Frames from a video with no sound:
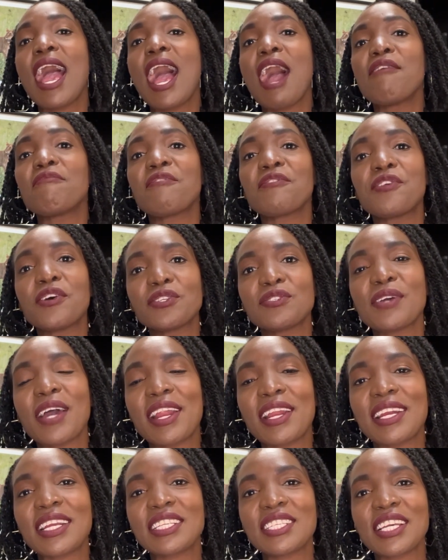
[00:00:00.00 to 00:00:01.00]
For those who are
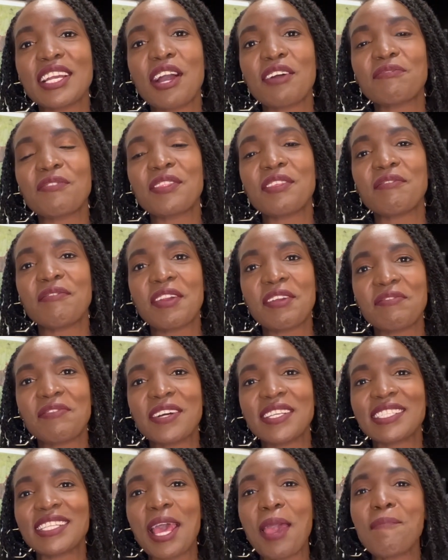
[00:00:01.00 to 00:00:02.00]
reaching out for the very first
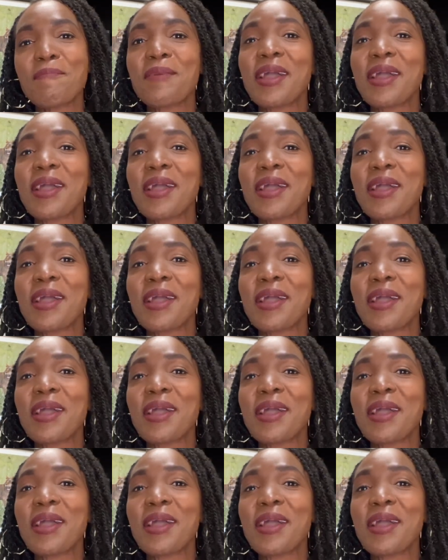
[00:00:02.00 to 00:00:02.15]
time, my